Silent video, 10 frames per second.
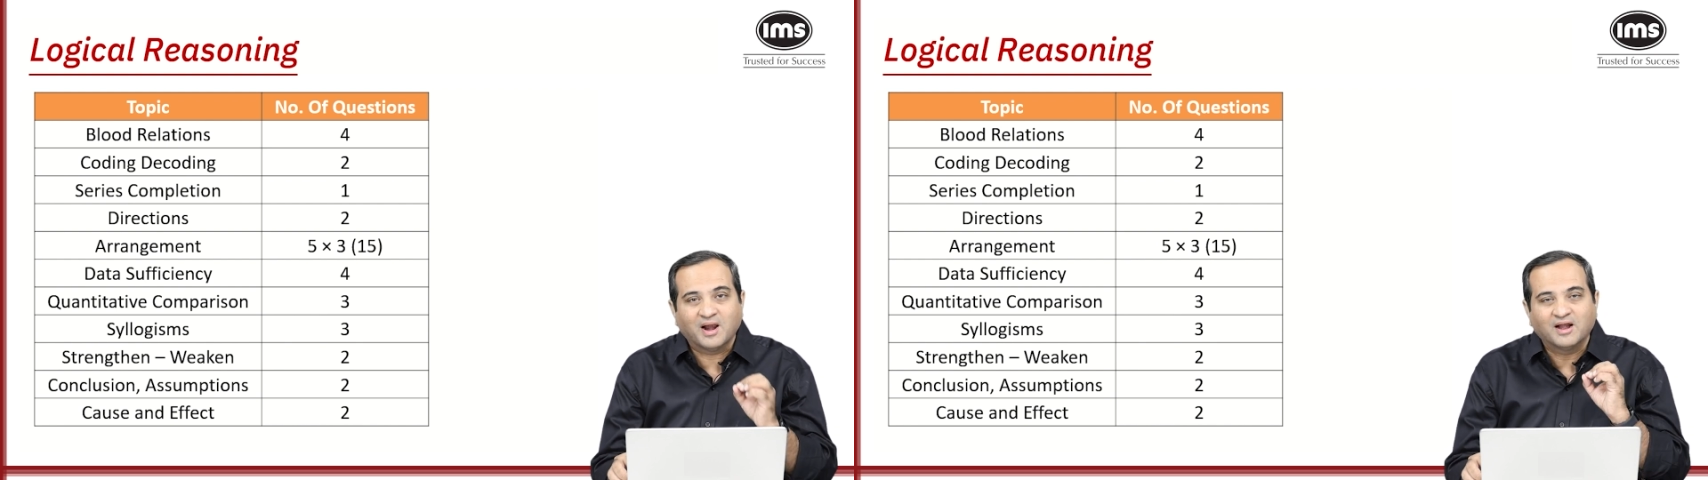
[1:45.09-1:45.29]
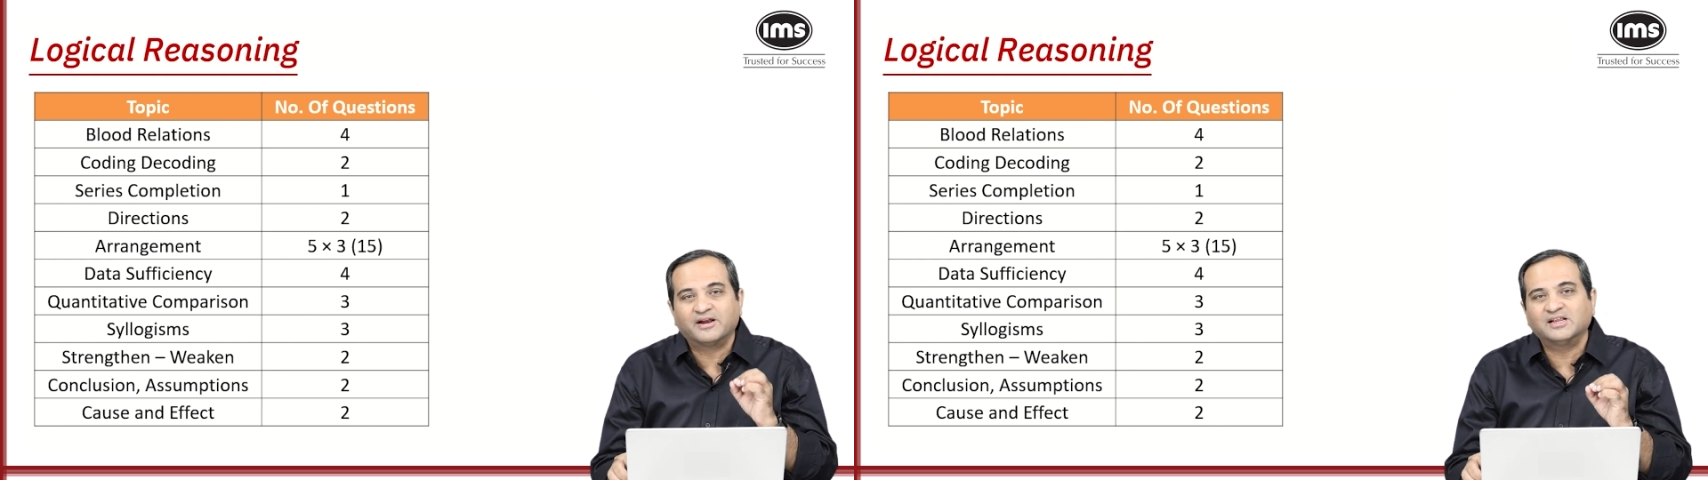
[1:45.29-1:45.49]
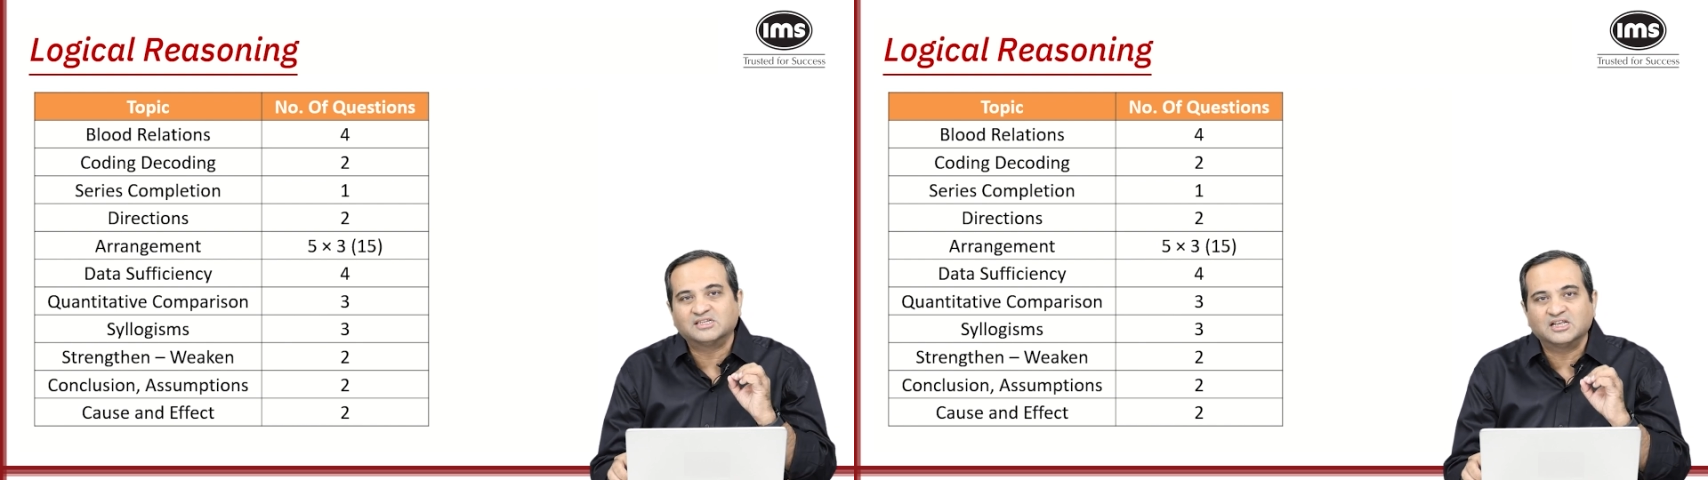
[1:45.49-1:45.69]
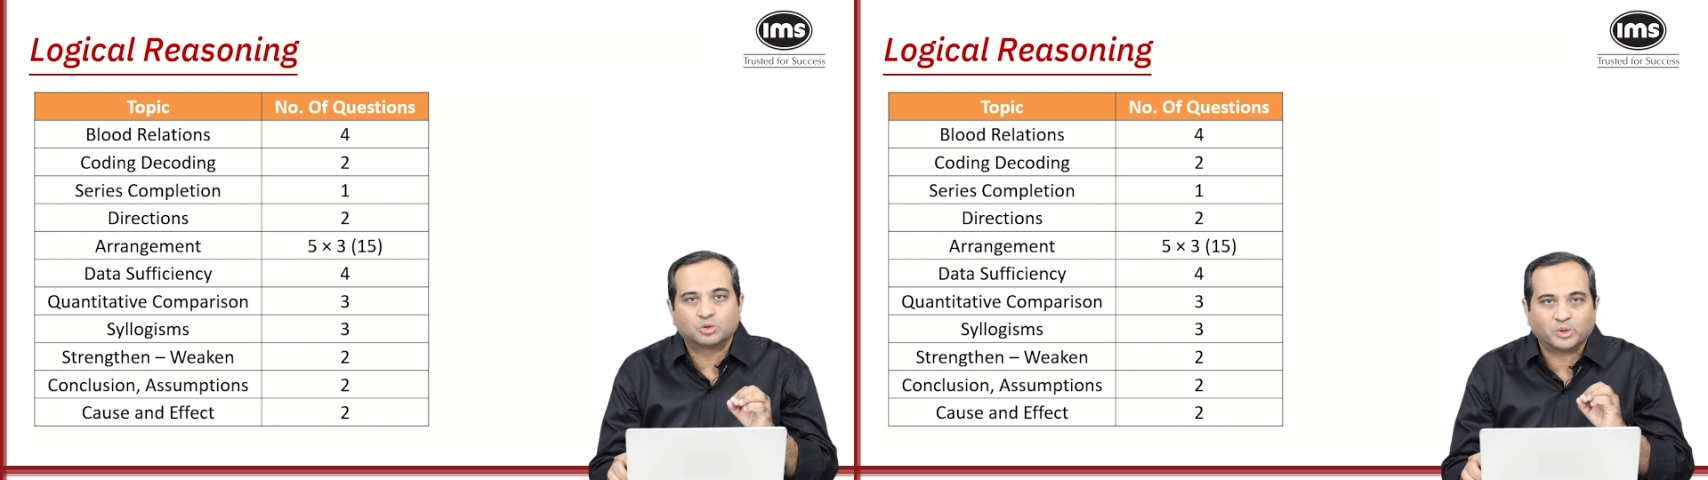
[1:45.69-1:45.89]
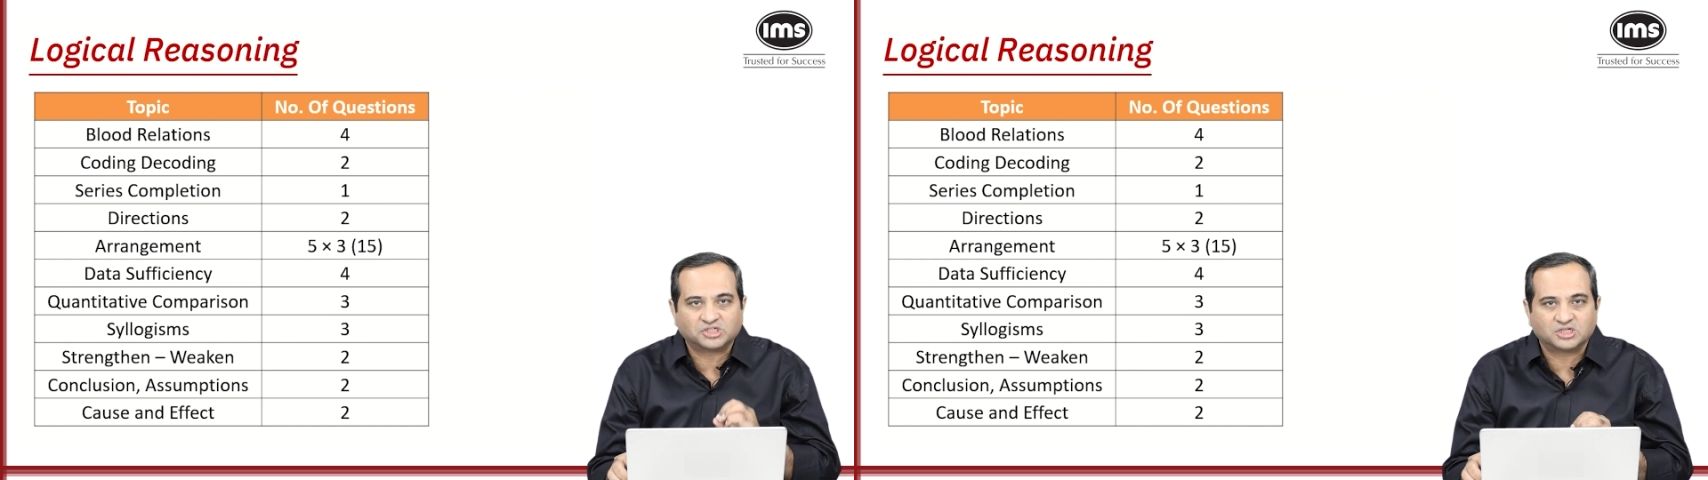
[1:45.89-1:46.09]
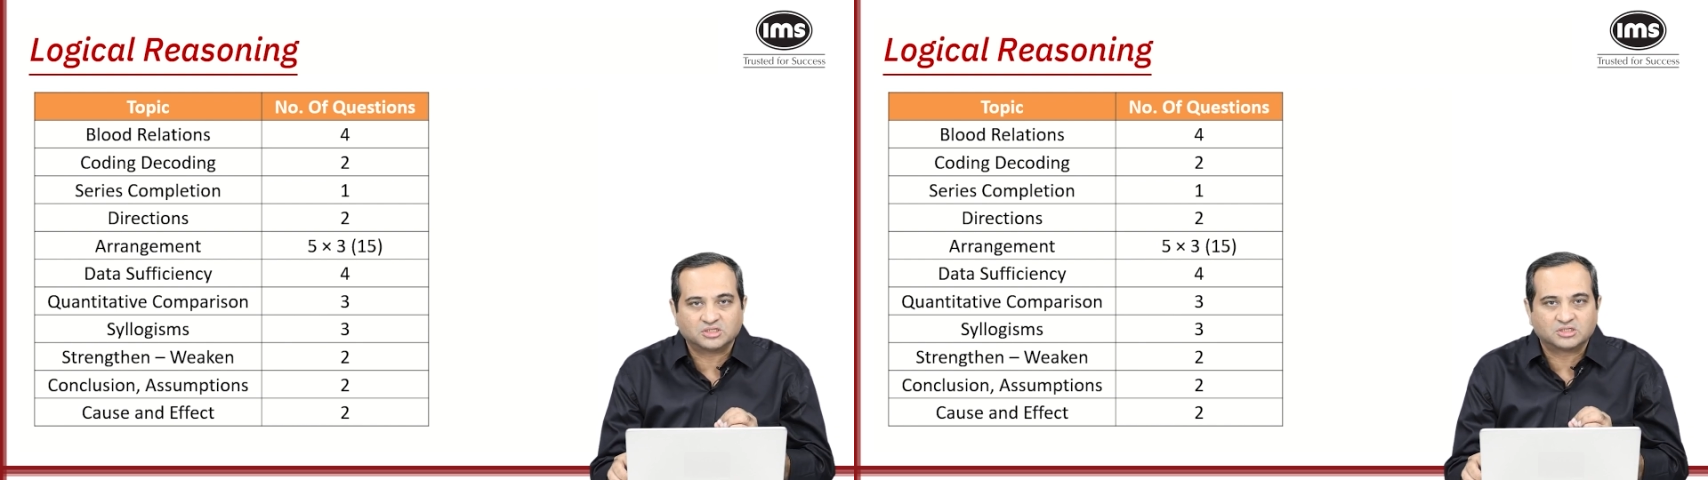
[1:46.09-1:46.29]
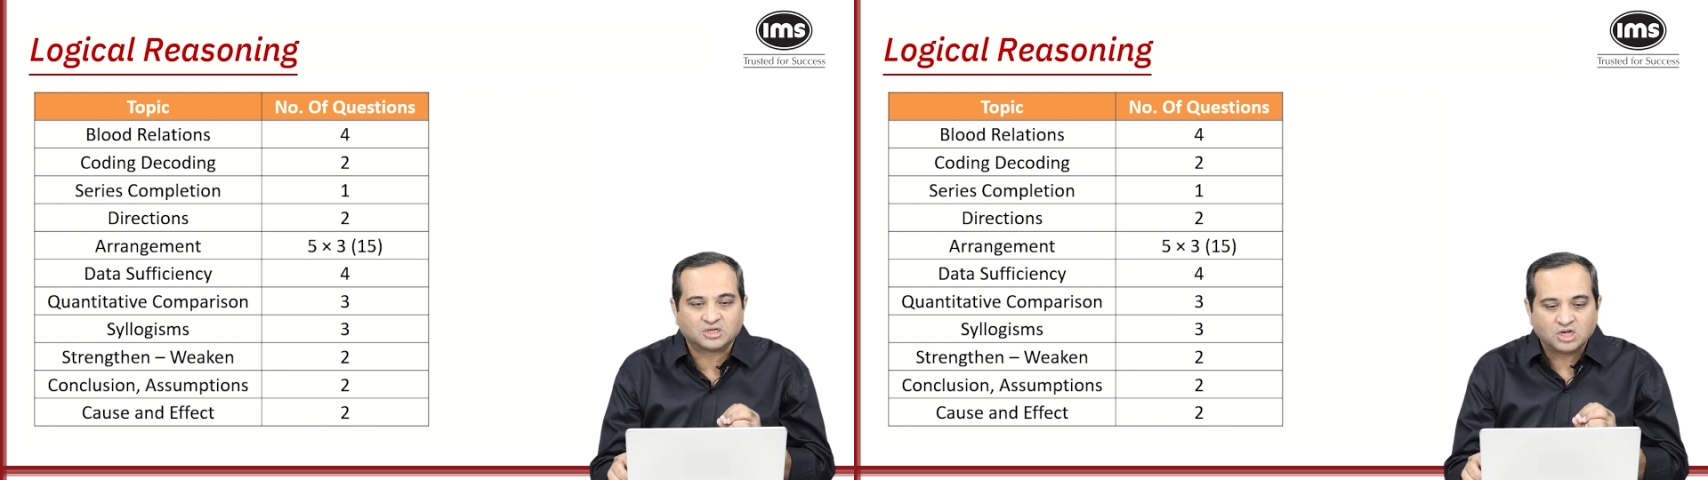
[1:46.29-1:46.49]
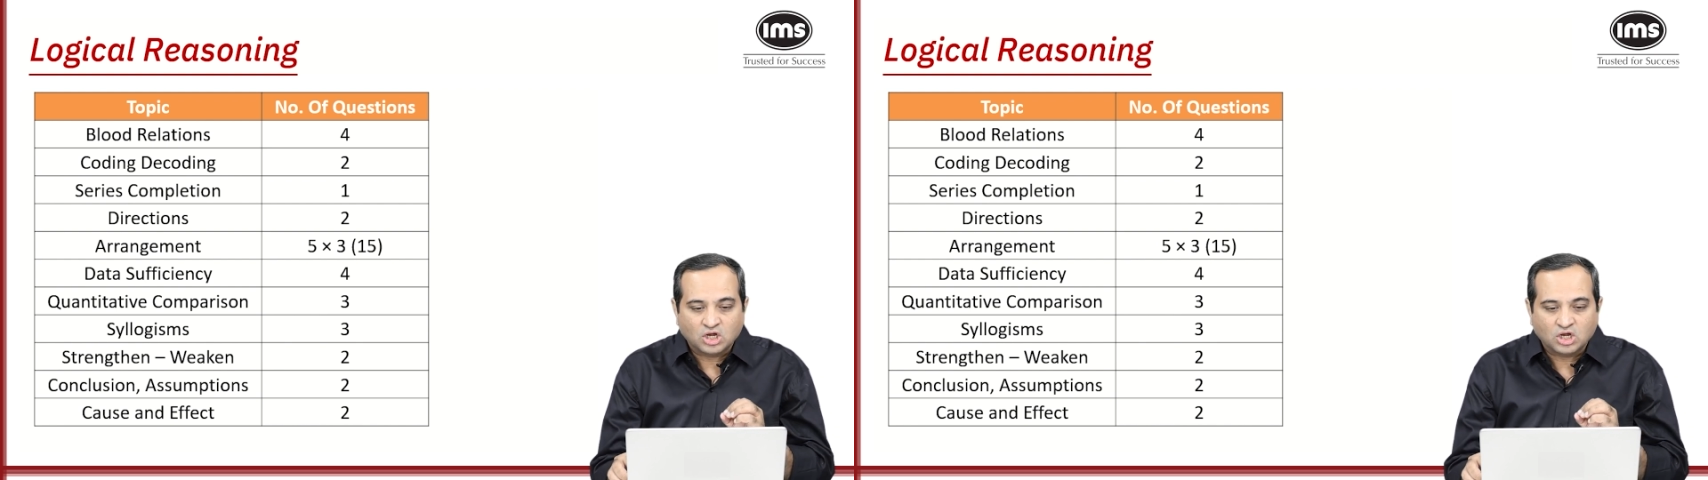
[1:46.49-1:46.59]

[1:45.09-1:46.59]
reasoning questions.